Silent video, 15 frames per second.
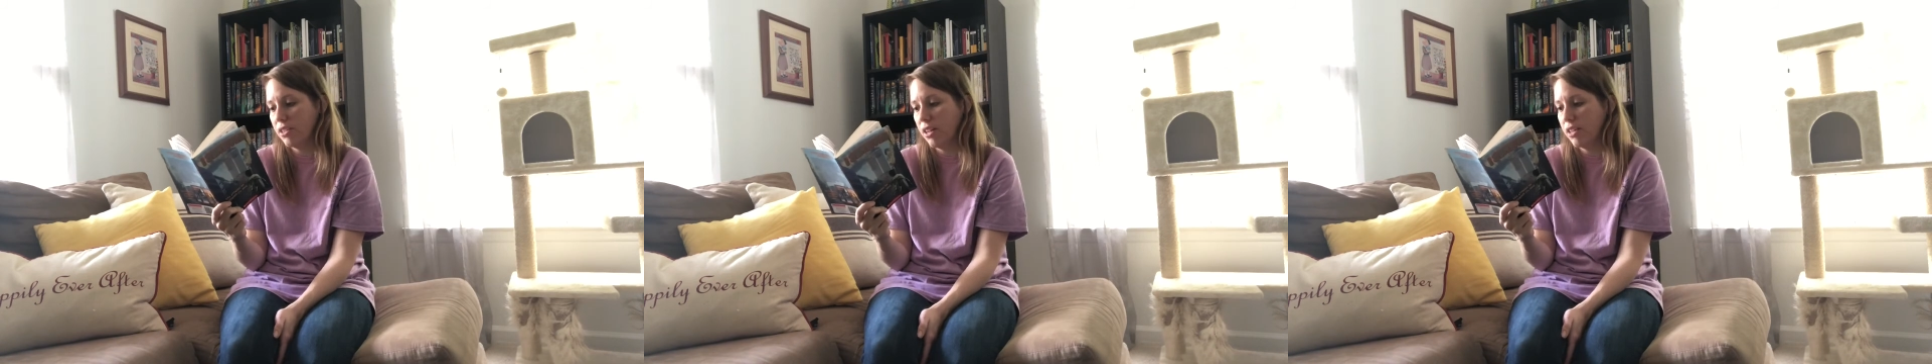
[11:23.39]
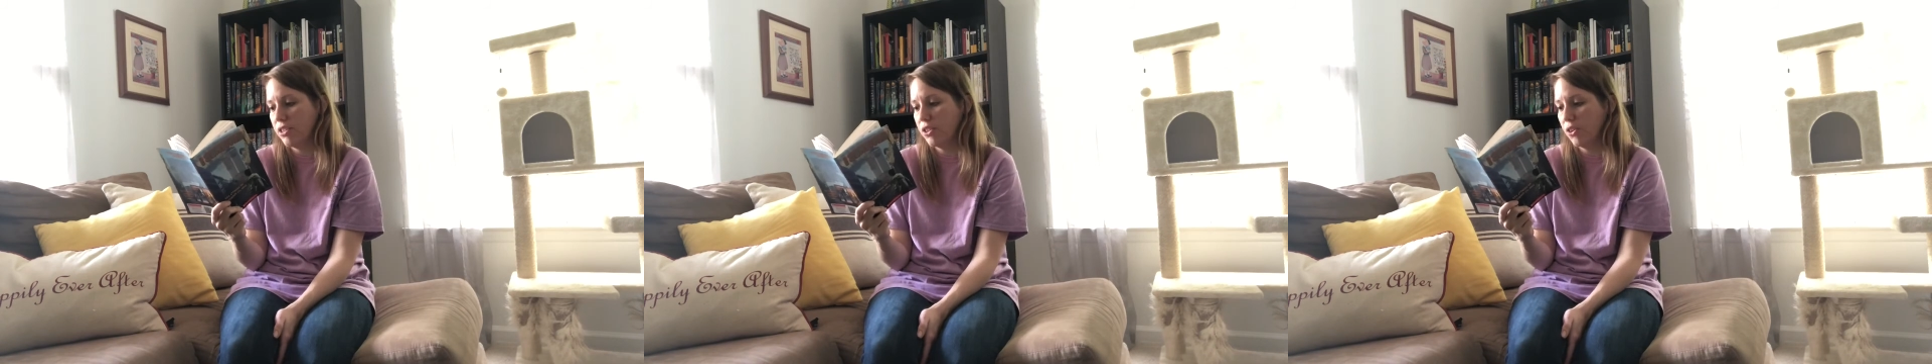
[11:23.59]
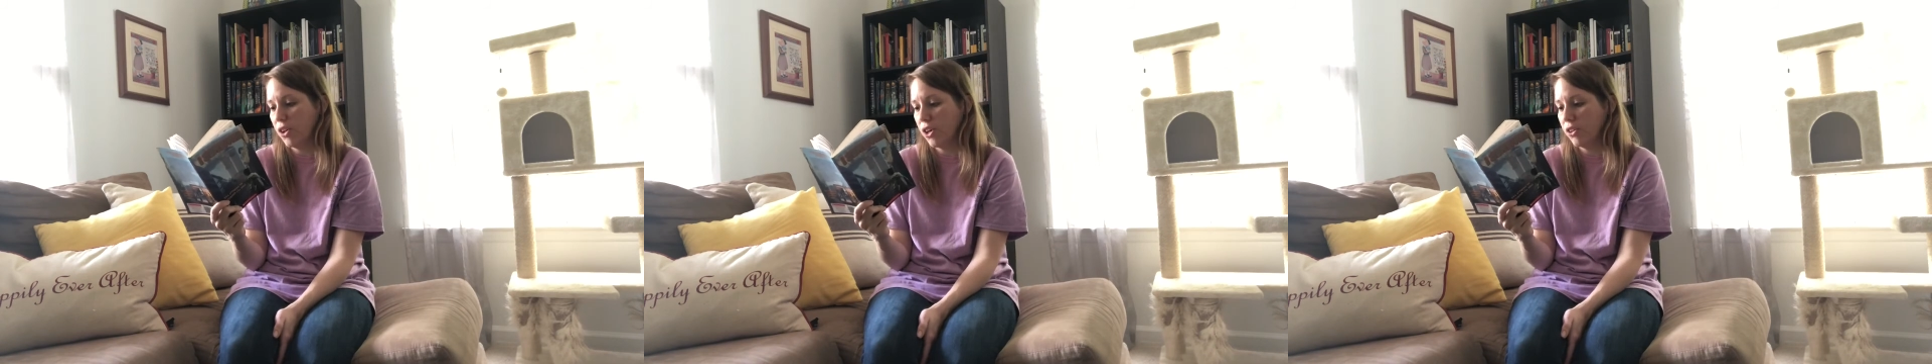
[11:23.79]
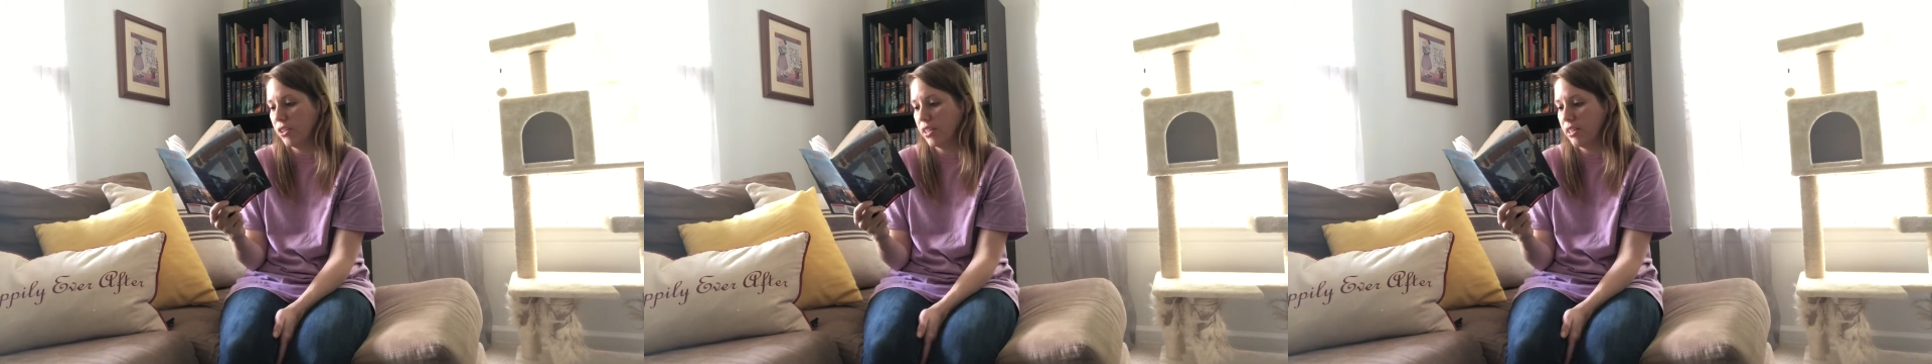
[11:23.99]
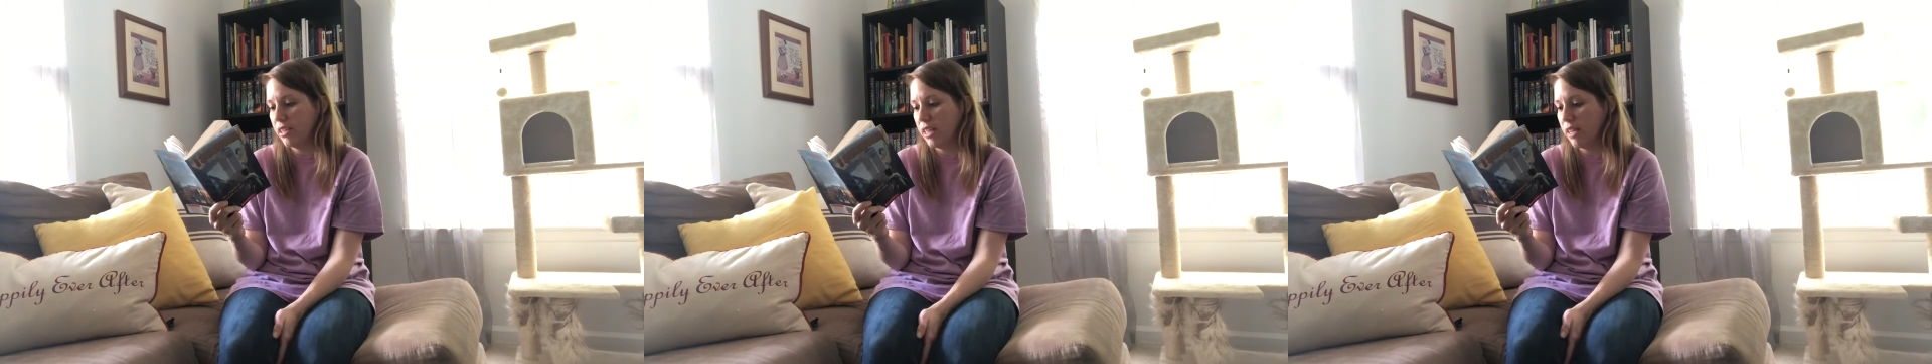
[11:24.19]
until early
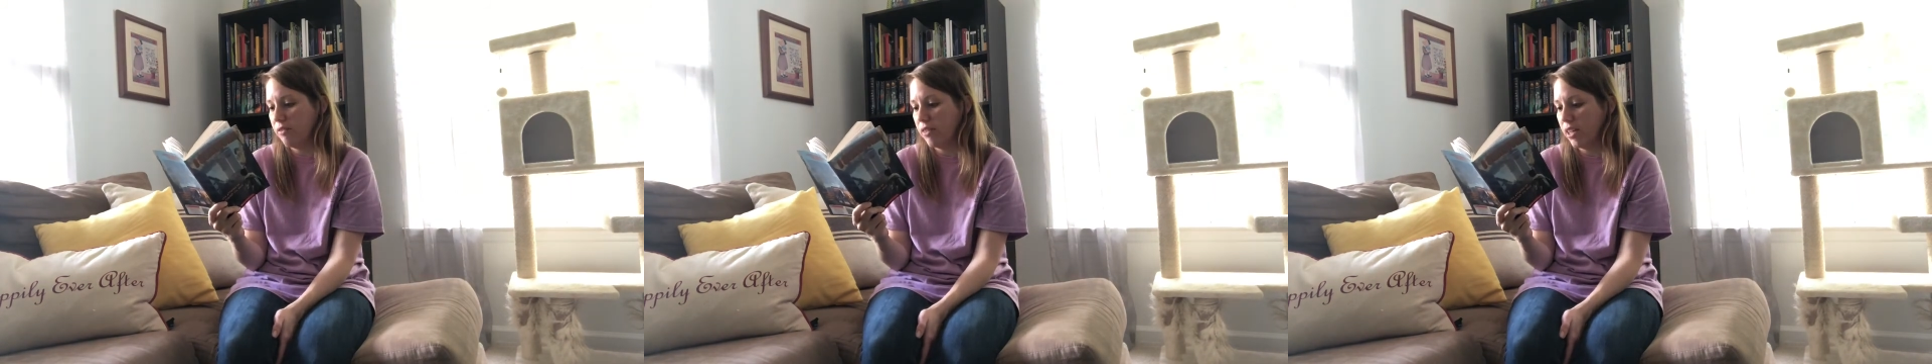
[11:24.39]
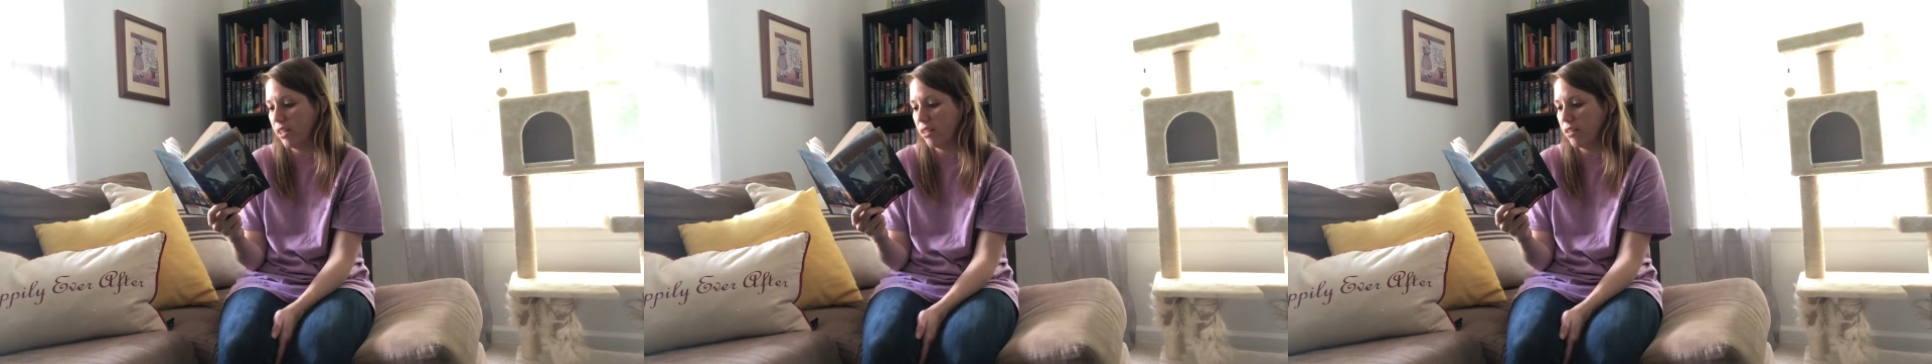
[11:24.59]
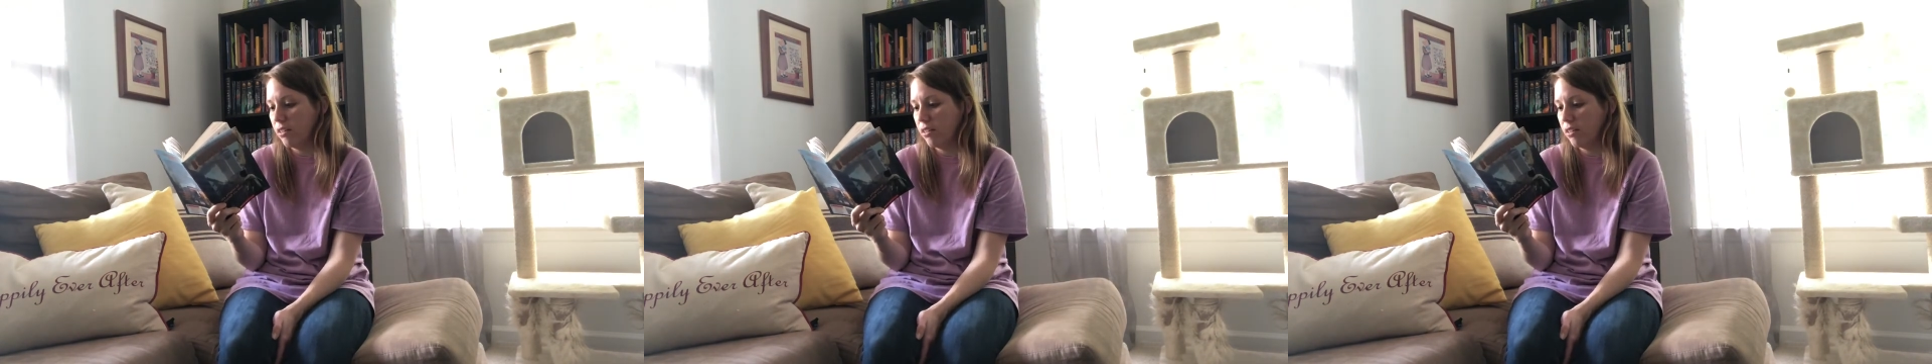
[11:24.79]
in the evening.